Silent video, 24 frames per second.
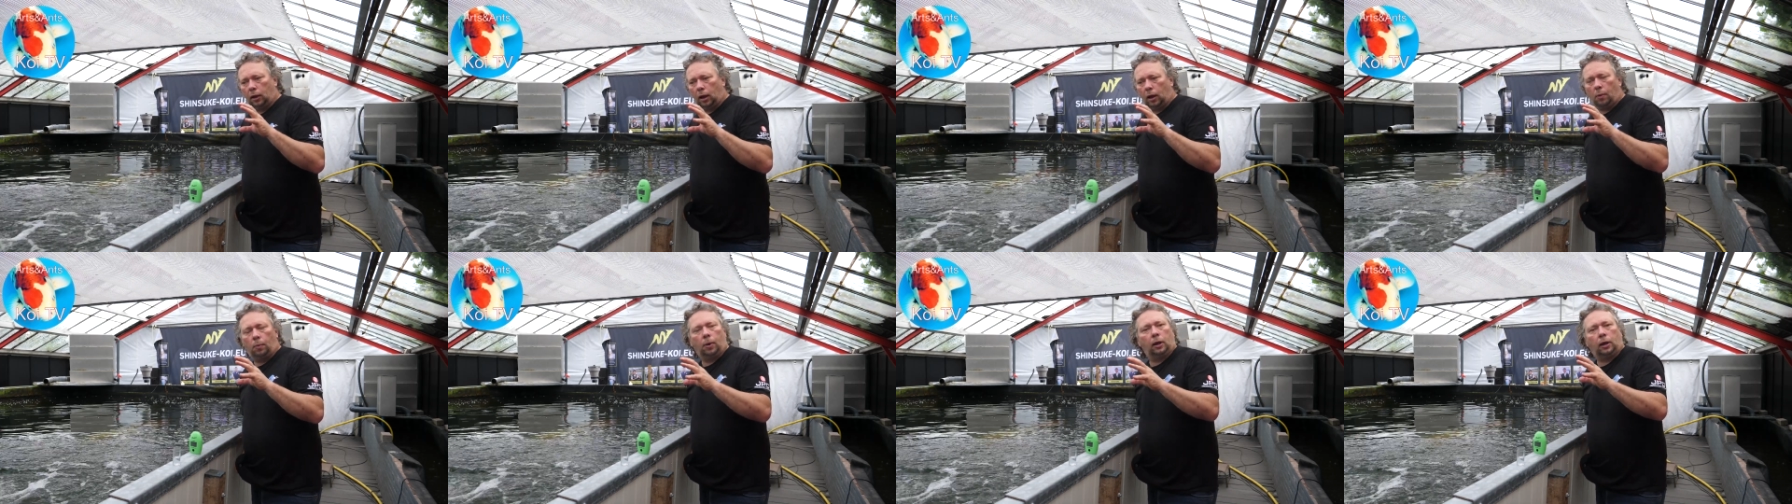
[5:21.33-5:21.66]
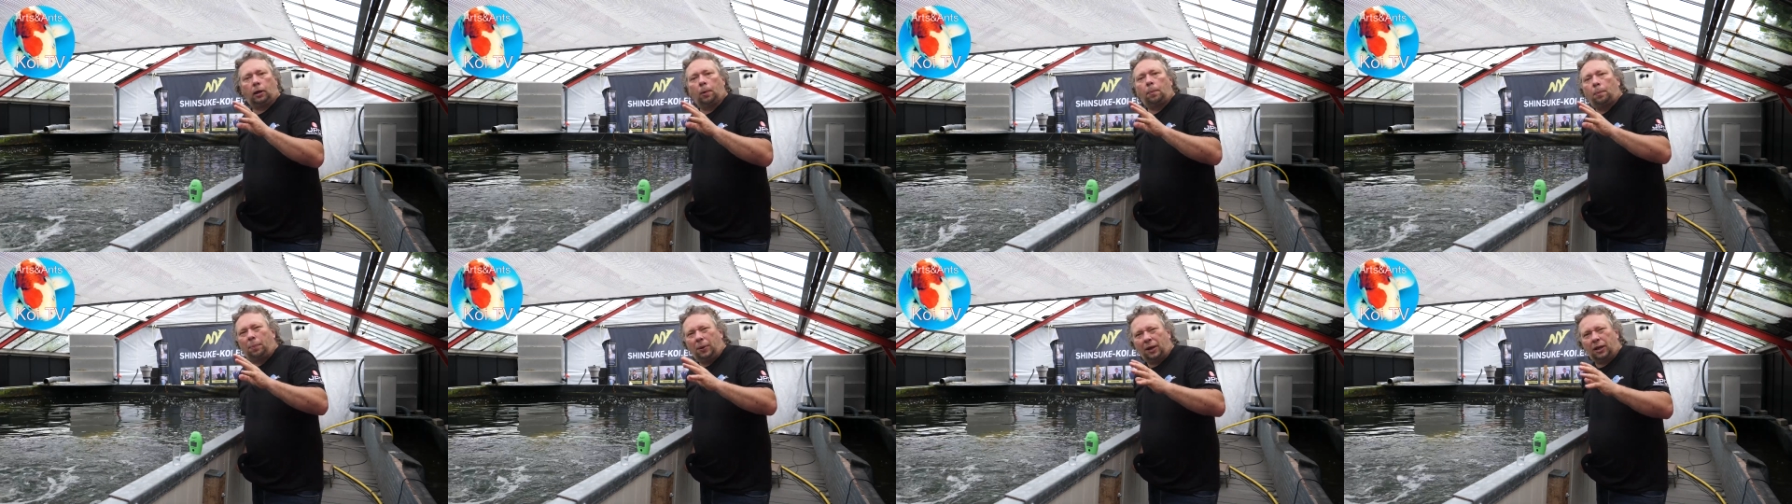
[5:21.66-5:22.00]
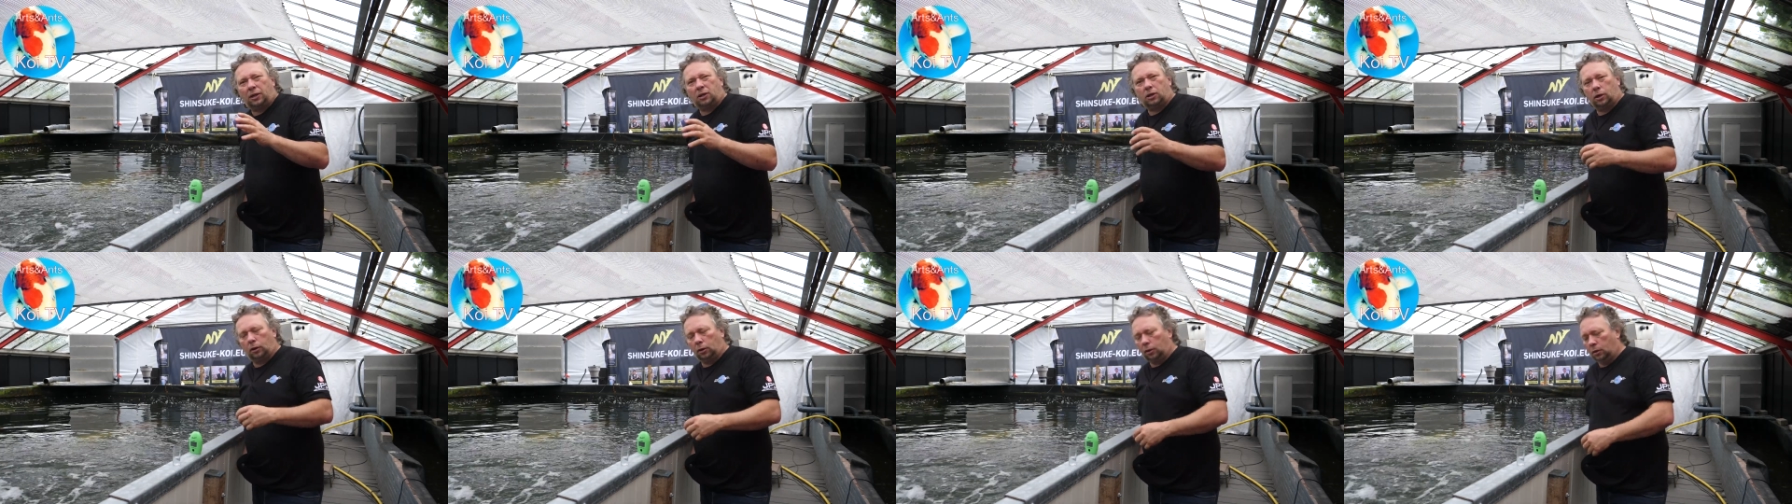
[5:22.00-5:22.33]
uh, make a
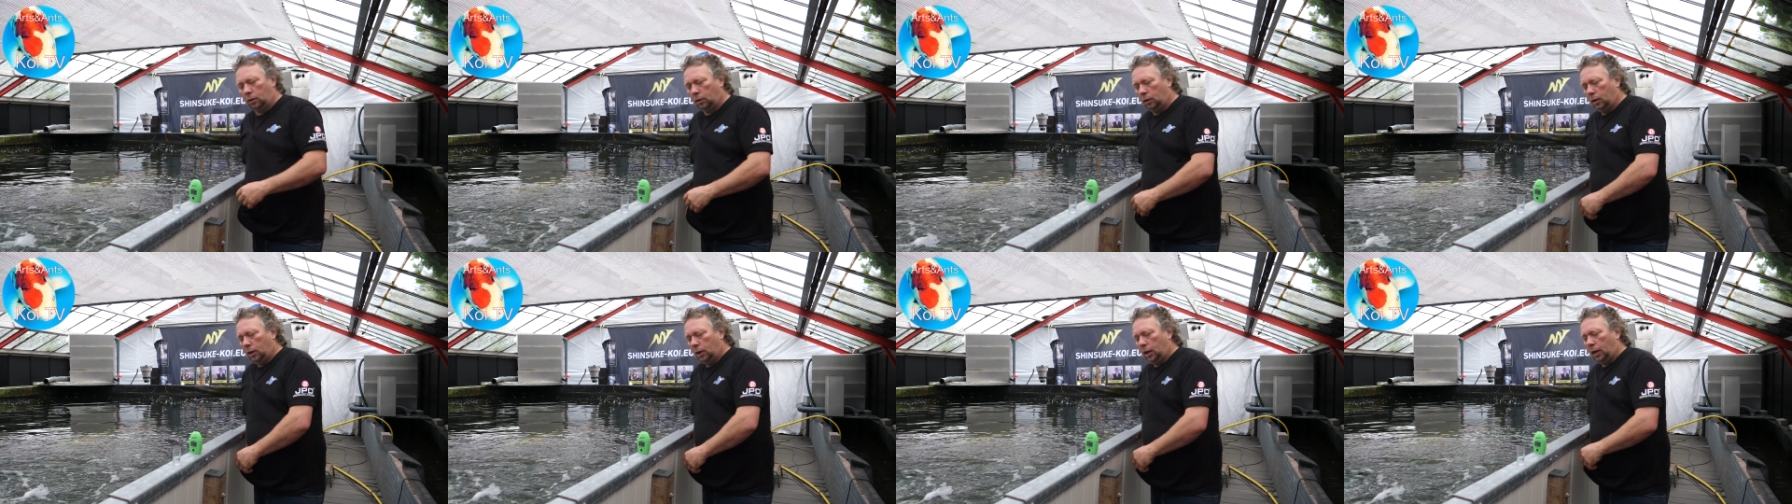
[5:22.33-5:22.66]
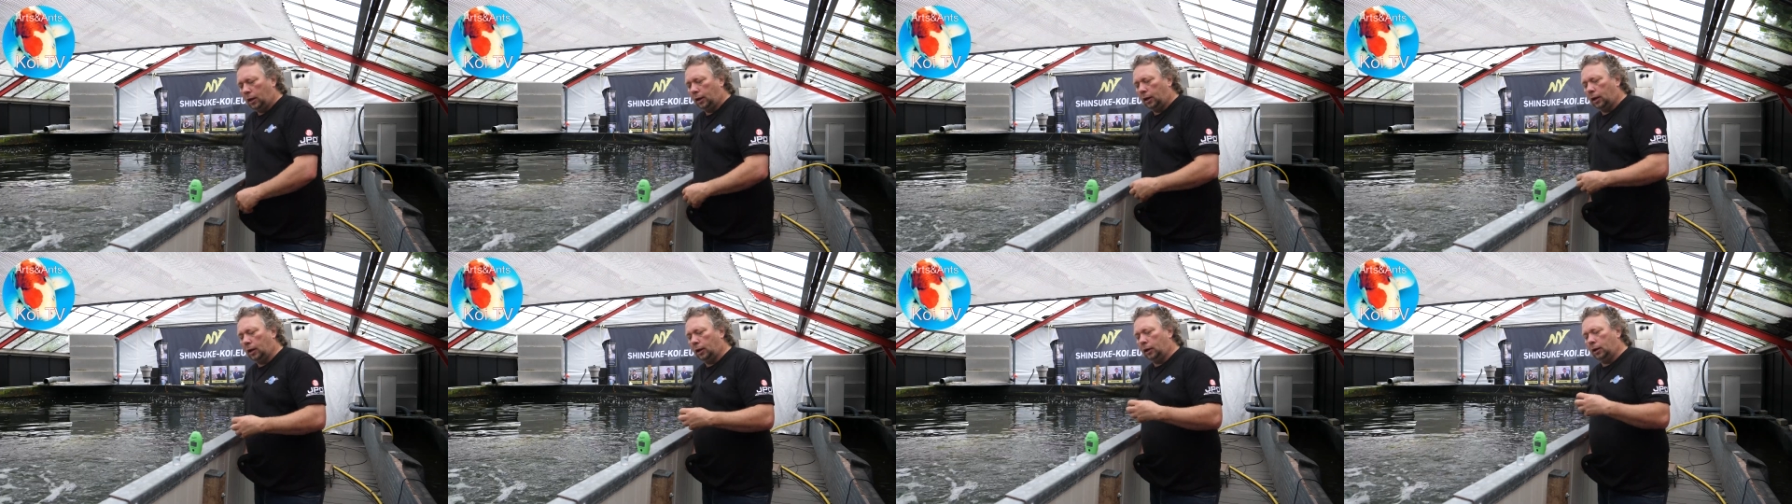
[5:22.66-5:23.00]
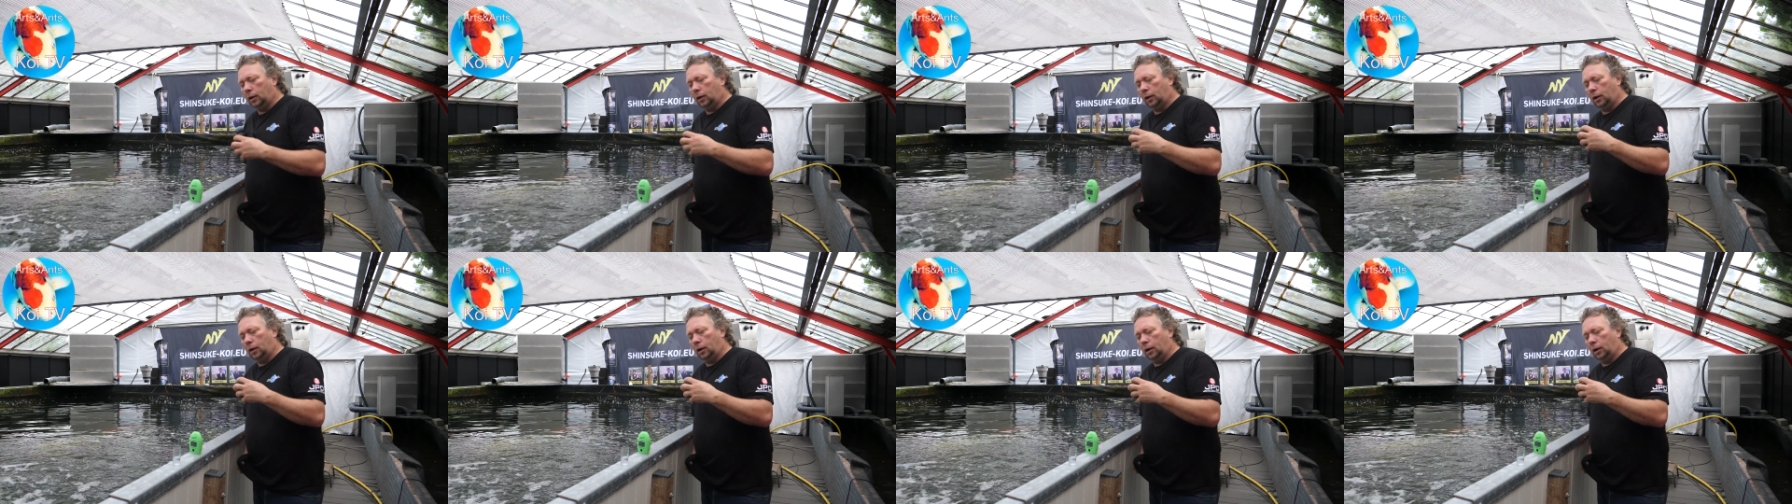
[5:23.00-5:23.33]
picture and
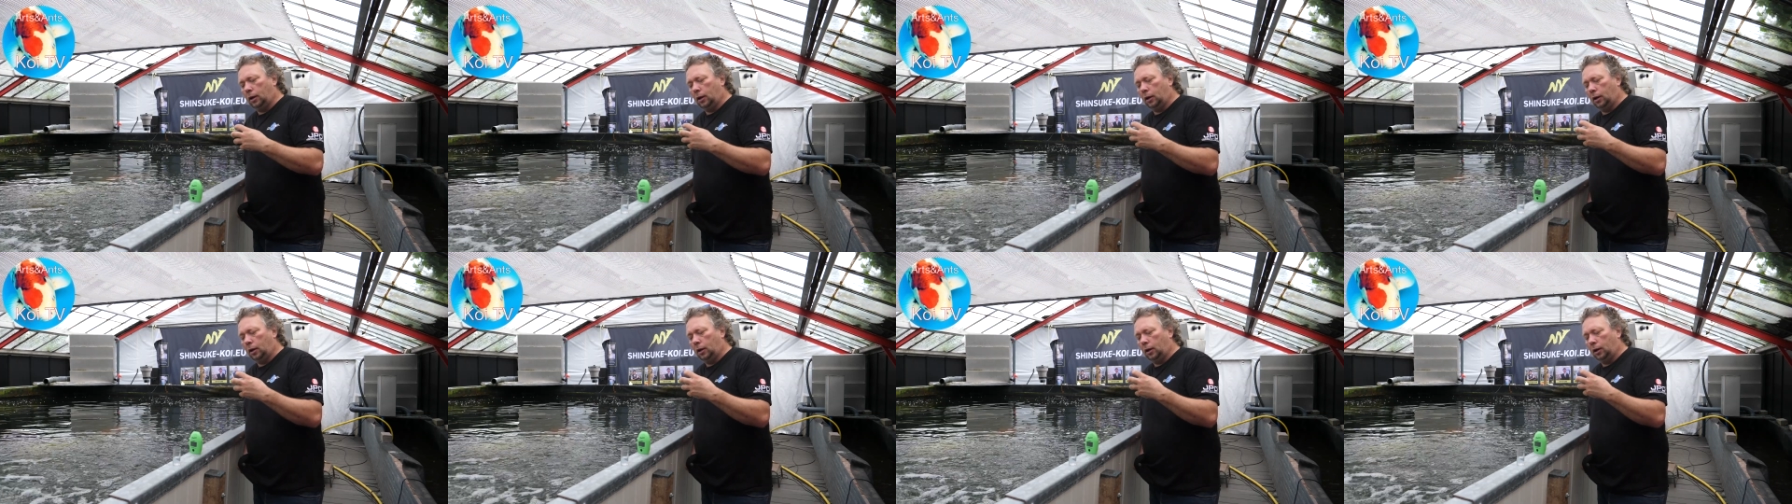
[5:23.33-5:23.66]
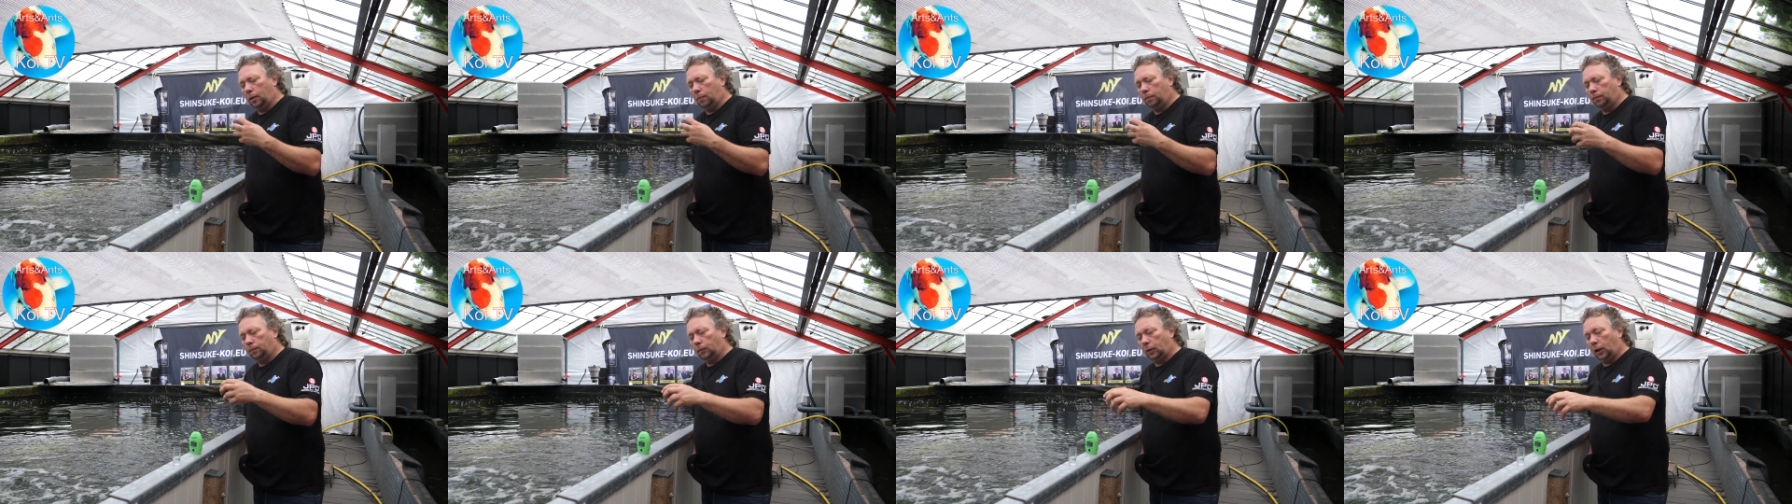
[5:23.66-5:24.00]
then uh,